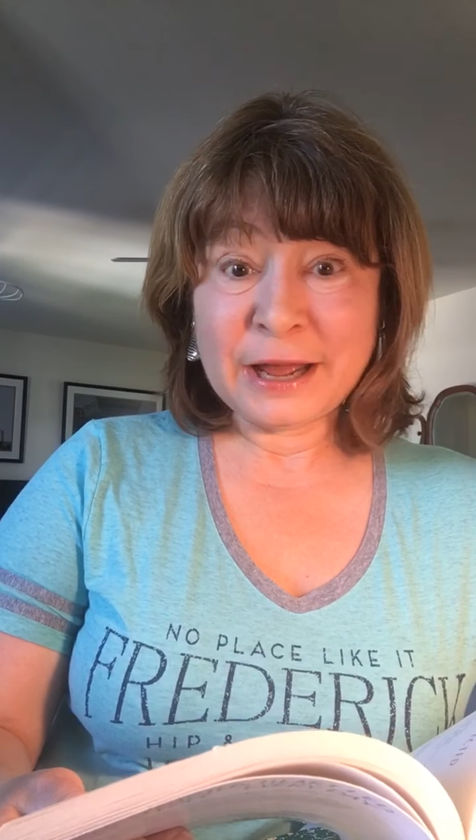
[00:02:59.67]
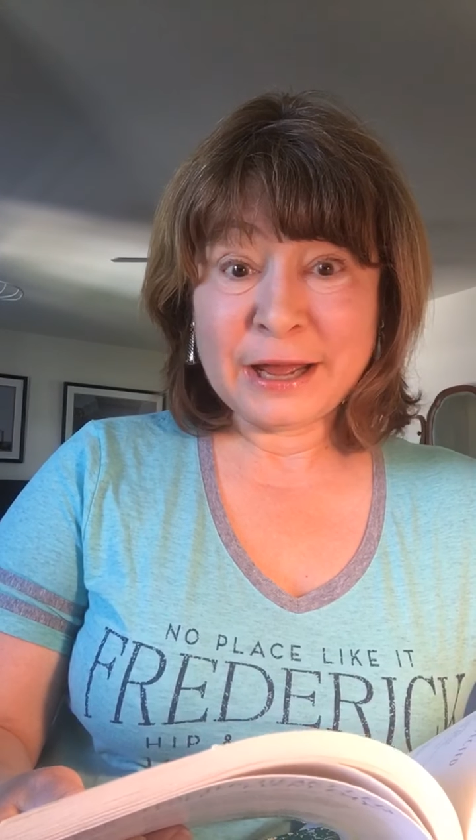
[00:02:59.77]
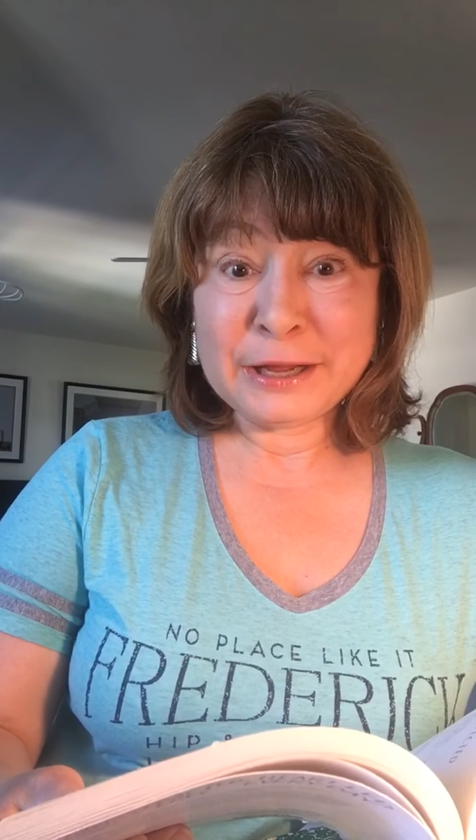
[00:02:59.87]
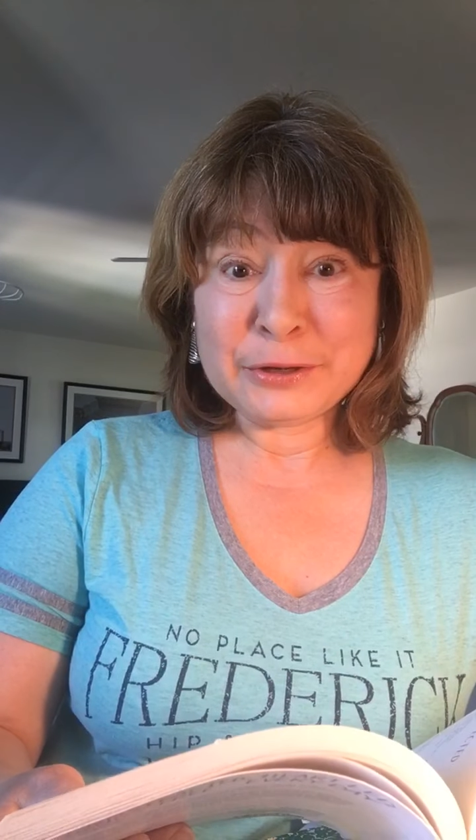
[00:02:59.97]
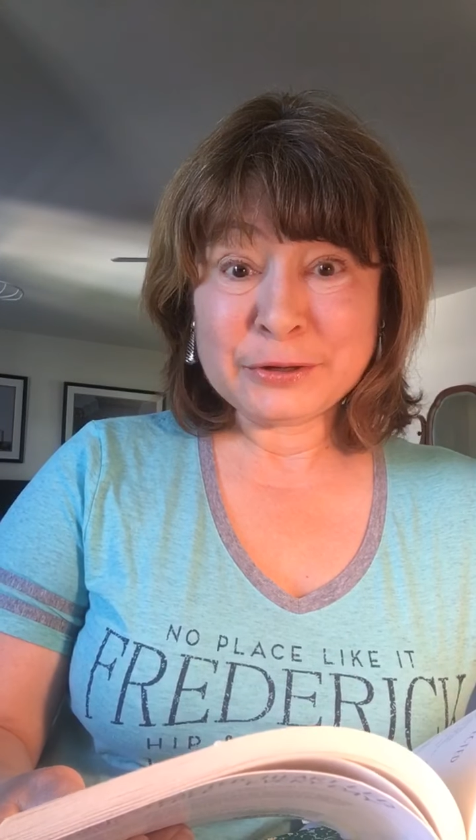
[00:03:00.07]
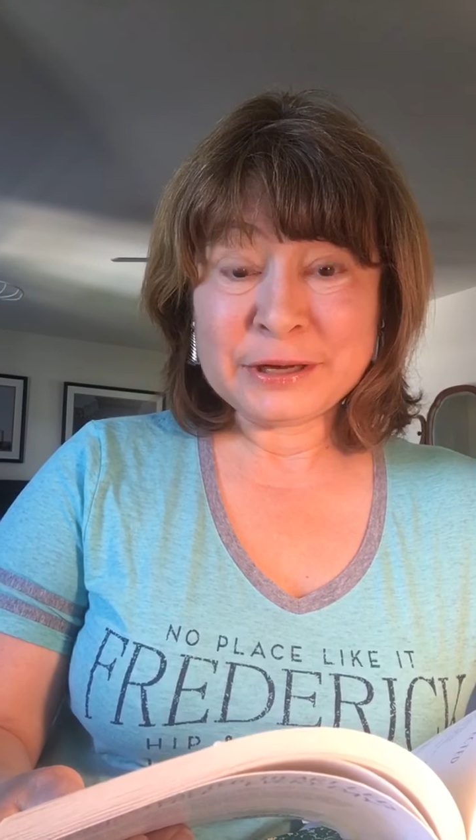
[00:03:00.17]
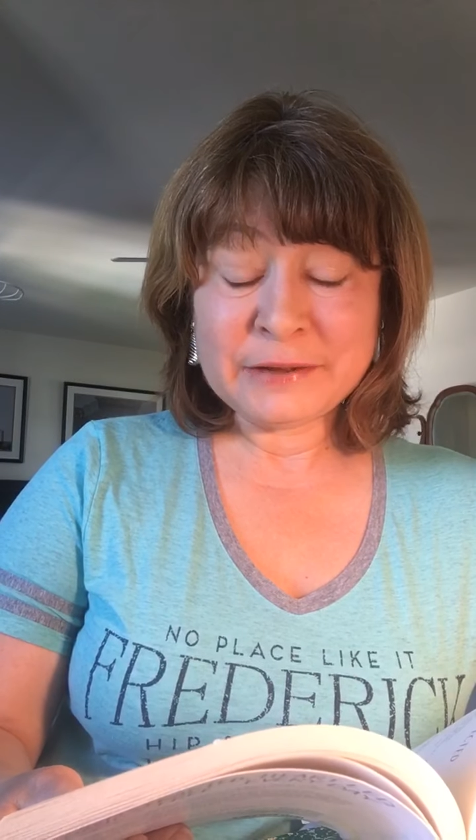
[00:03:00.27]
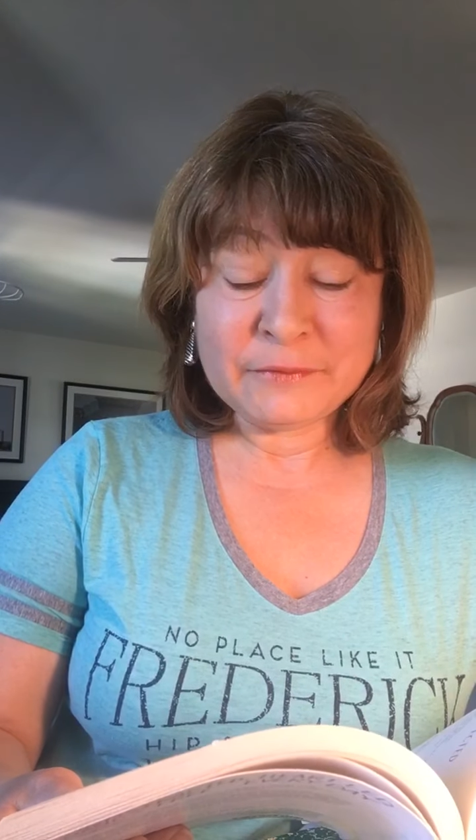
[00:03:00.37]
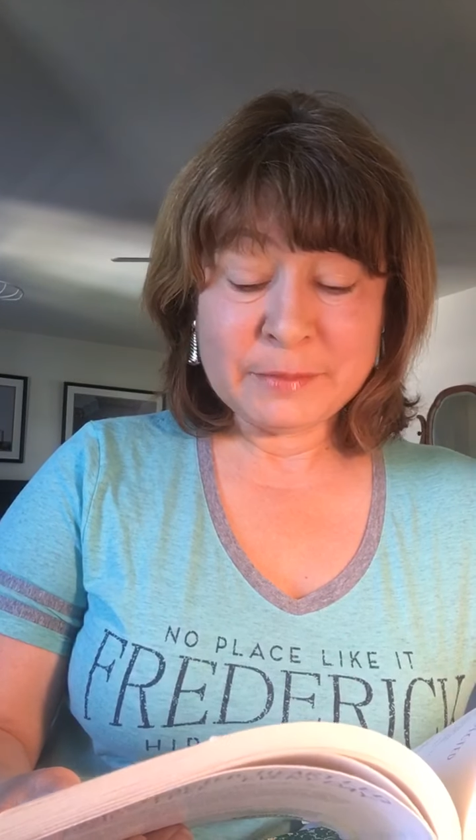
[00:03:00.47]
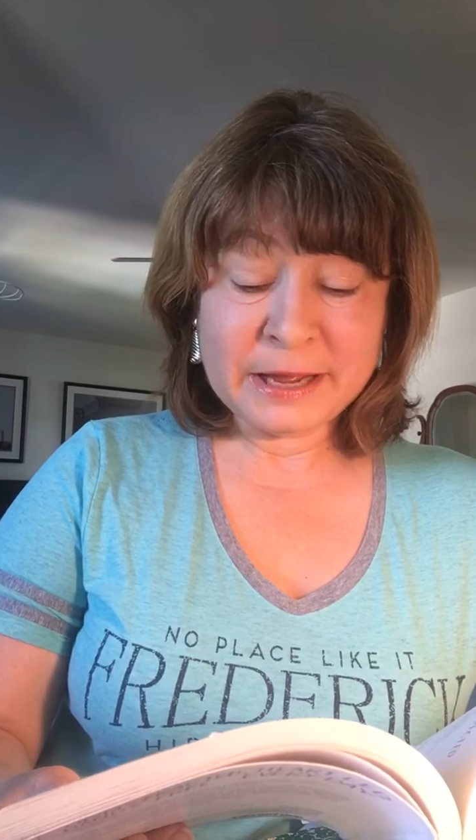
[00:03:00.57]
I could
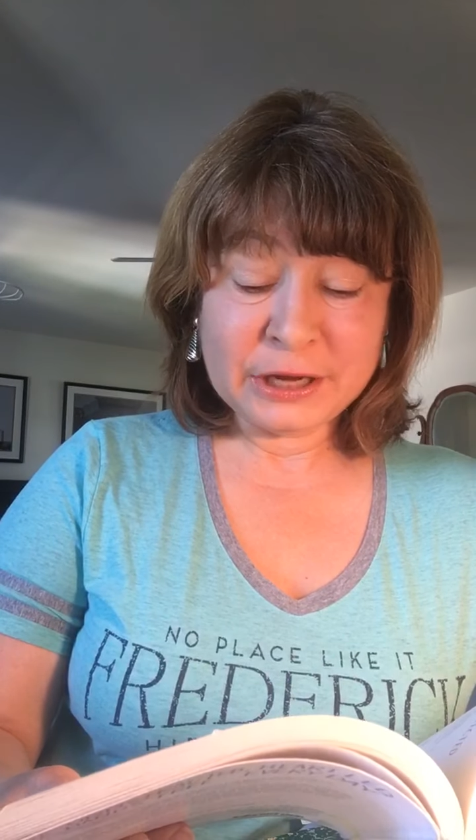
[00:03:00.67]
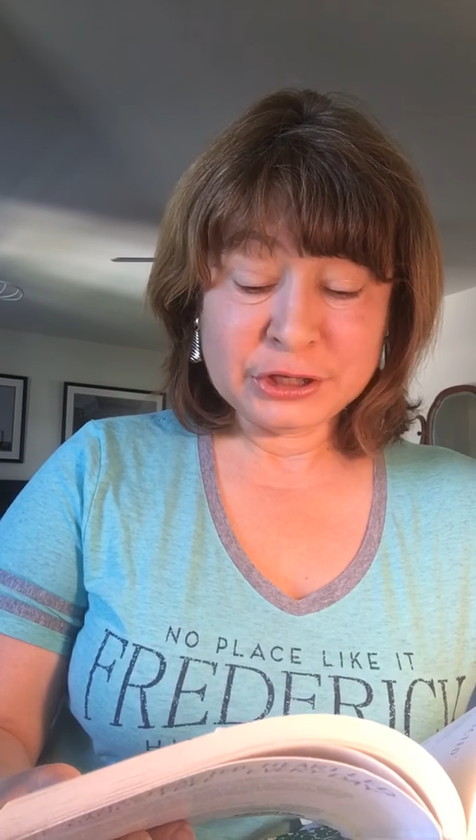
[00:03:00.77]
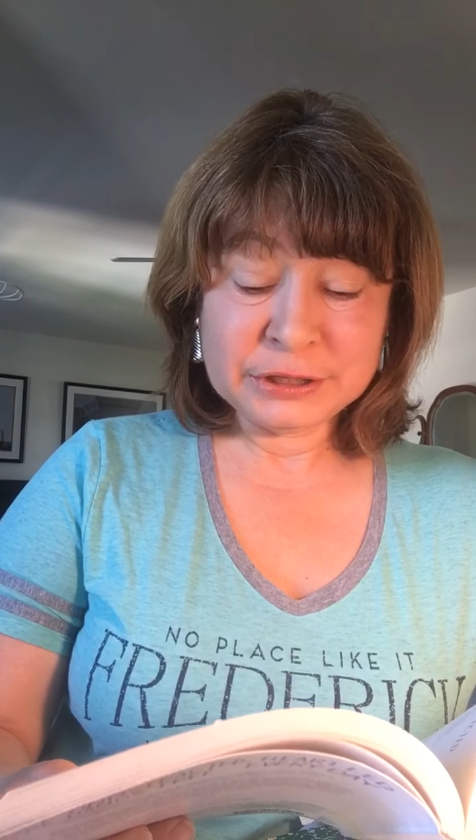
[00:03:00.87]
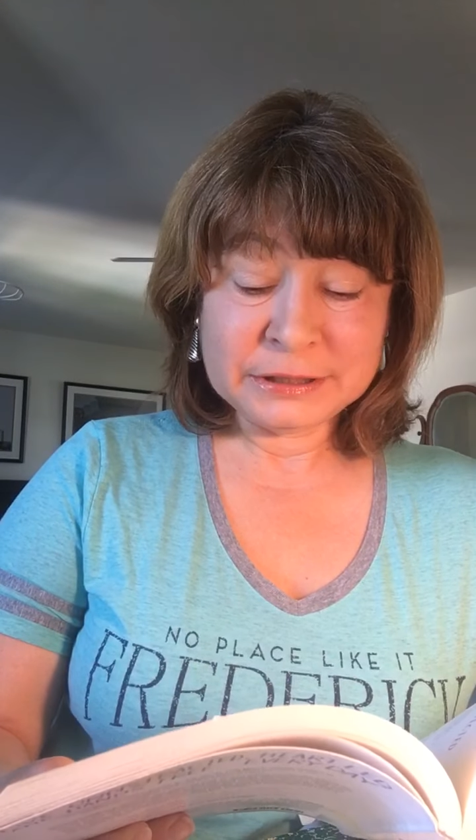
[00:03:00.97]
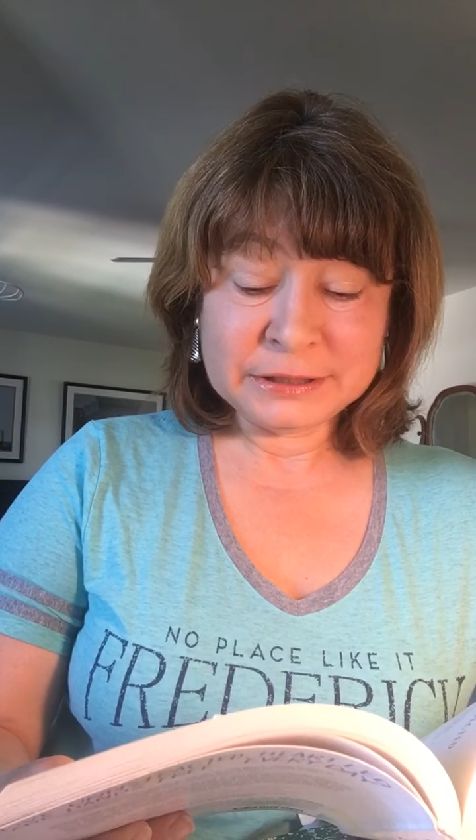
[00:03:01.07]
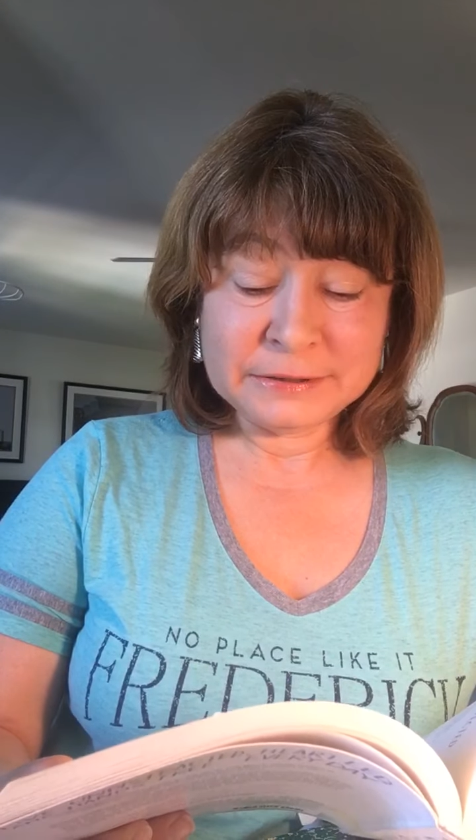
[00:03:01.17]
have imagined.